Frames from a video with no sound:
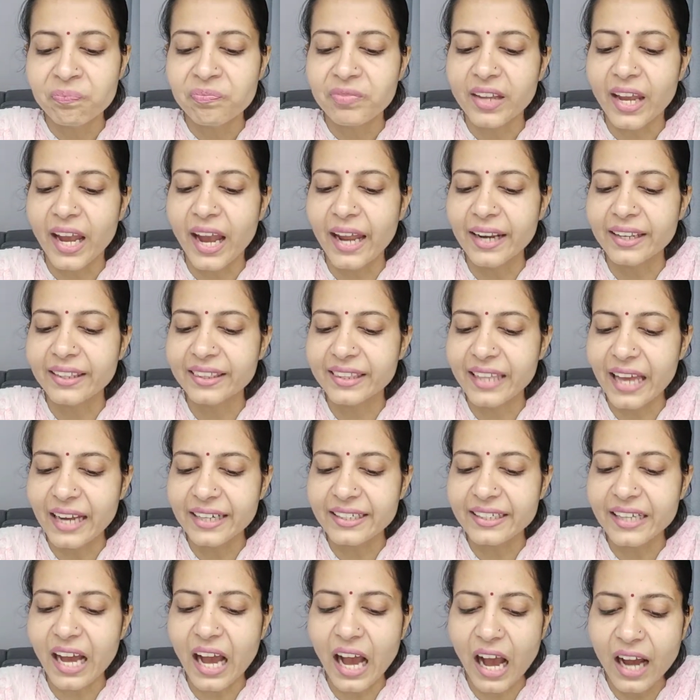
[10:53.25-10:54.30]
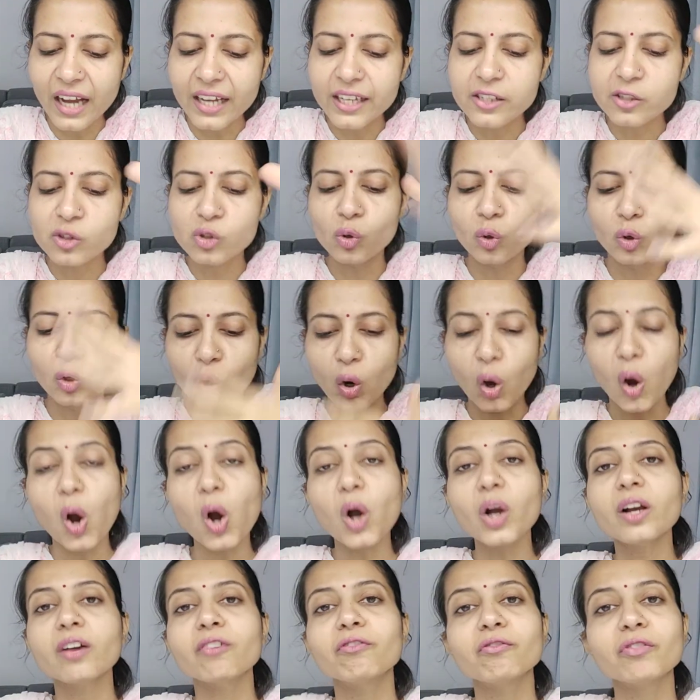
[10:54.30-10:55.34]
and that I, so
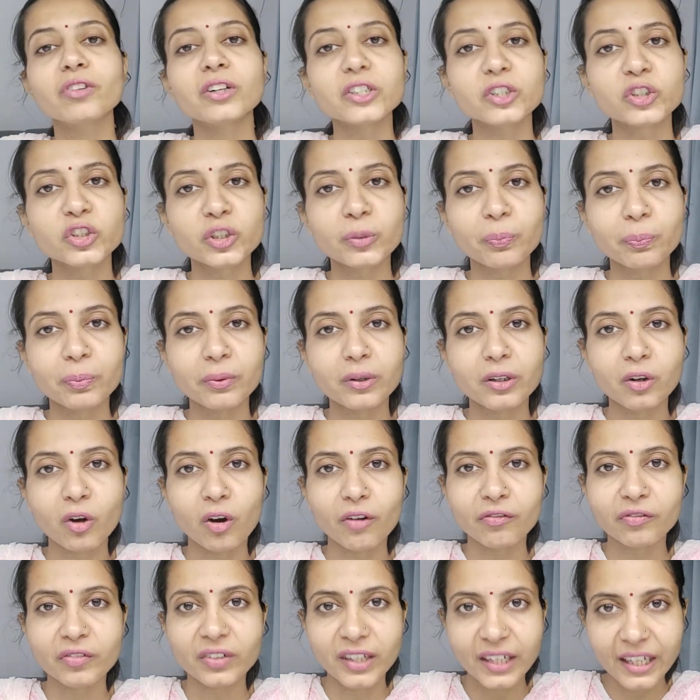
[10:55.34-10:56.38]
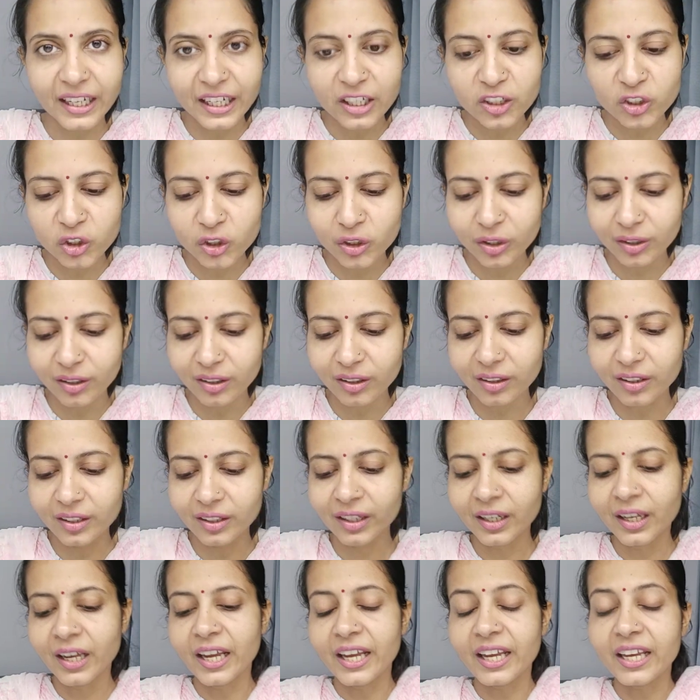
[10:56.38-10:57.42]
long a worshipper of nature,
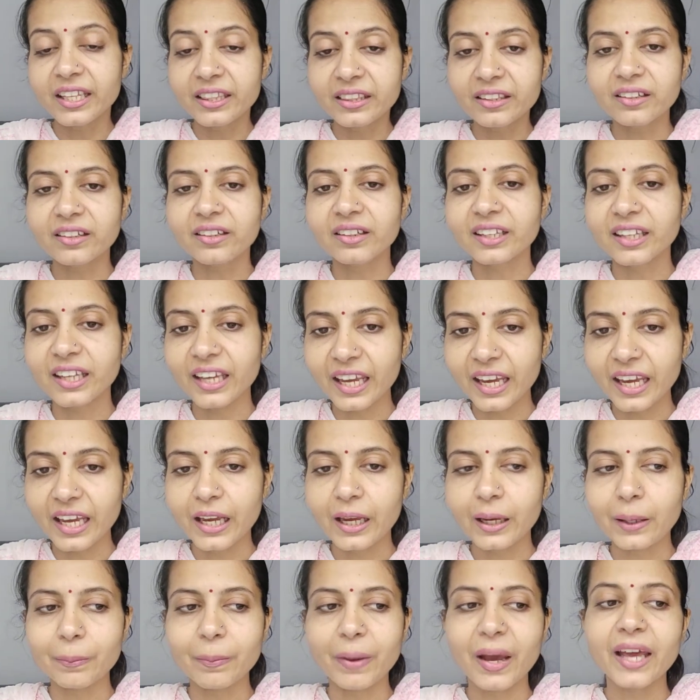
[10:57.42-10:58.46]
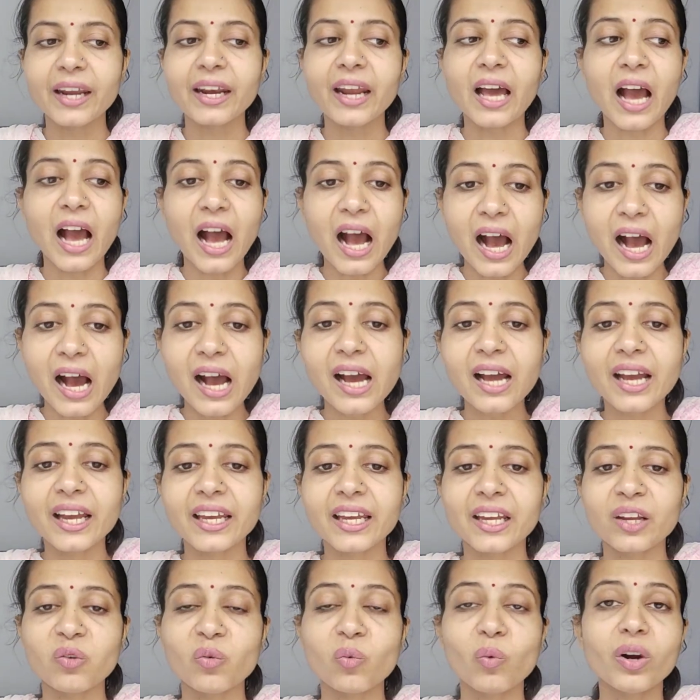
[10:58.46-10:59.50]
hither came, and
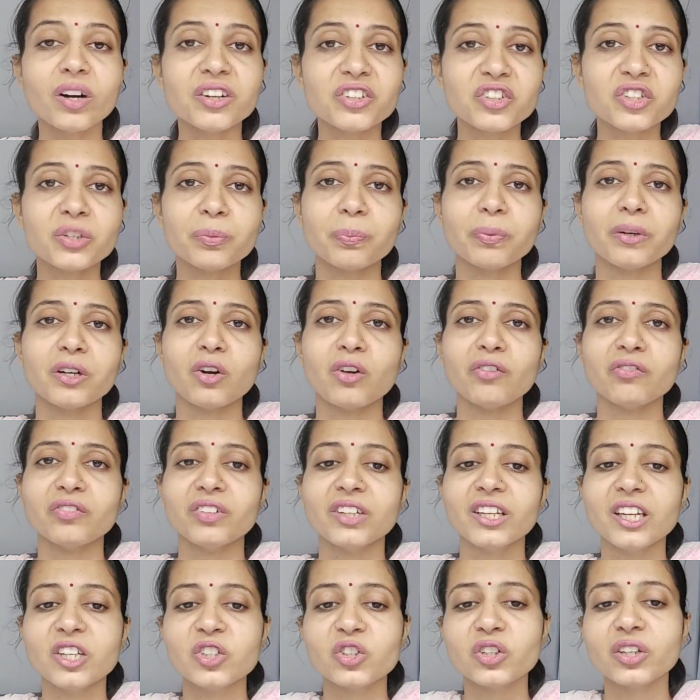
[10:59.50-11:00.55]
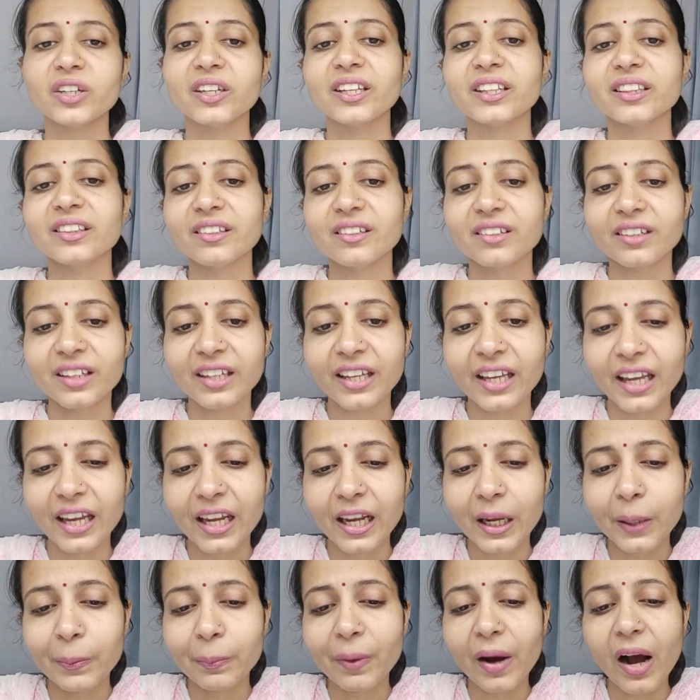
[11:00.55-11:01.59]
I, worshipper of nature, hither
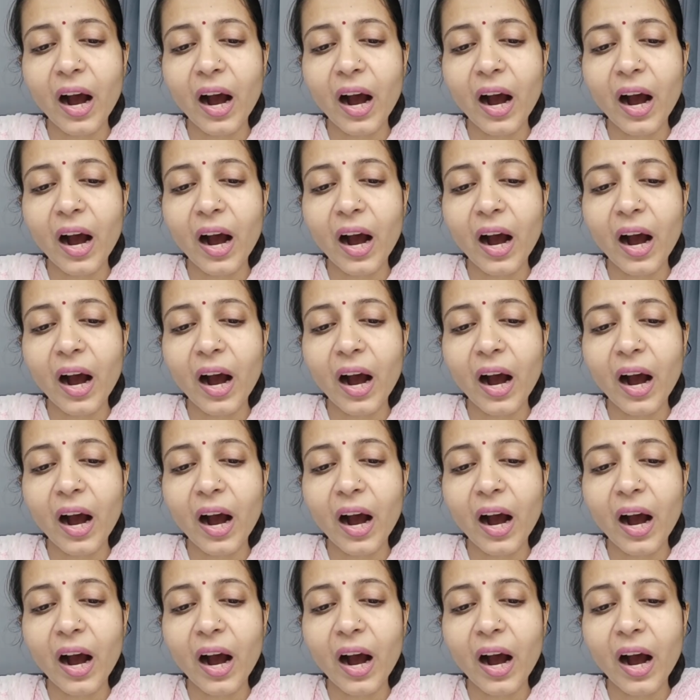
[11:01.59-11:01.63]
came,